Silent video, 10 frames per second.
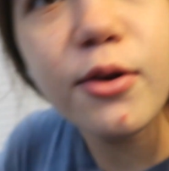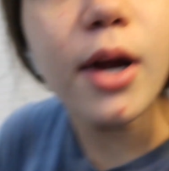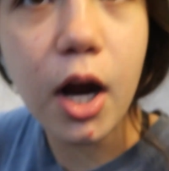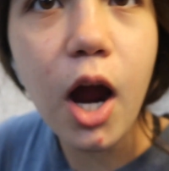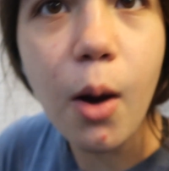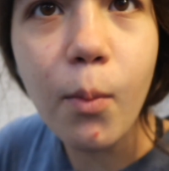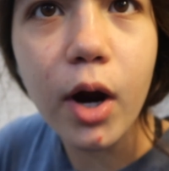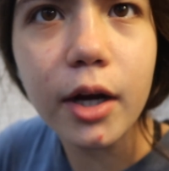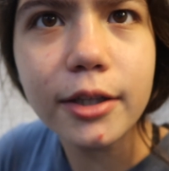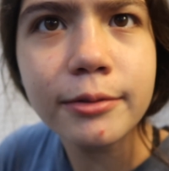of doing her
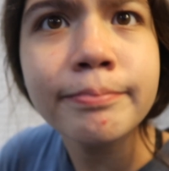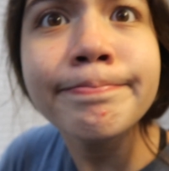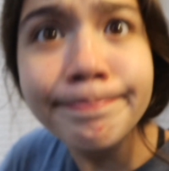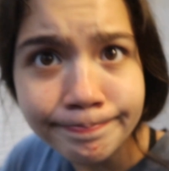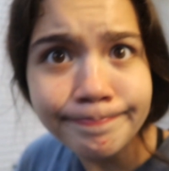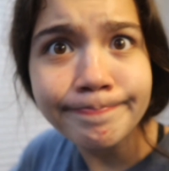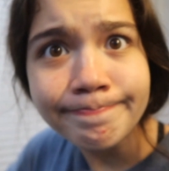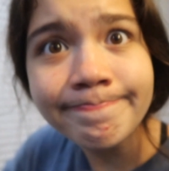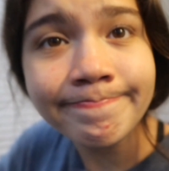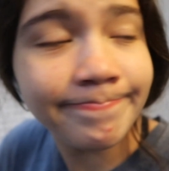homework.
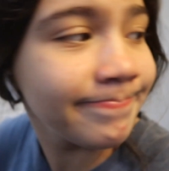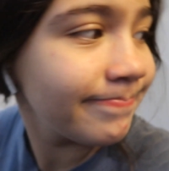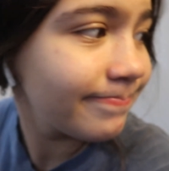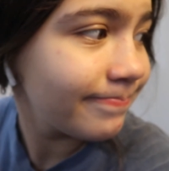Mm-hmm.